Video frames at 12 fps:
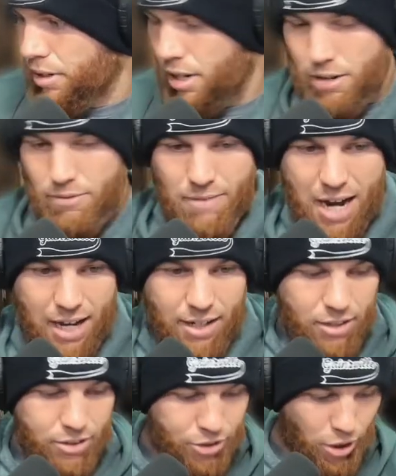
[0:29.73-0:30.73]
All right.
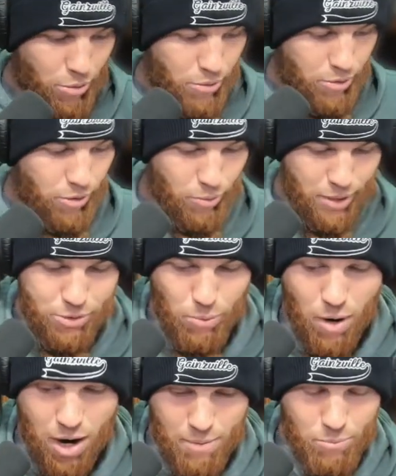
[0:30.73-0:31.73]
So the reason
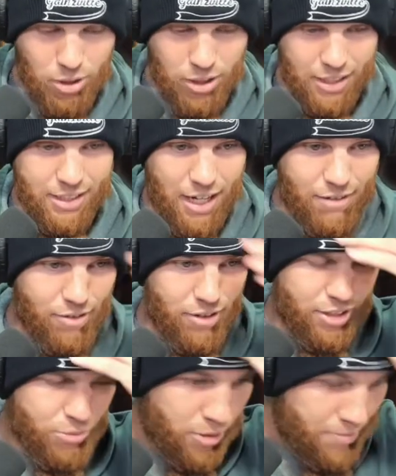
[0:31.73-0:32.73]
why I'm really excited for
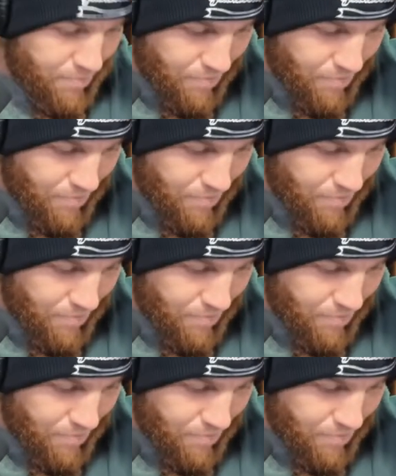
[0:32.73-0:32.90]
this one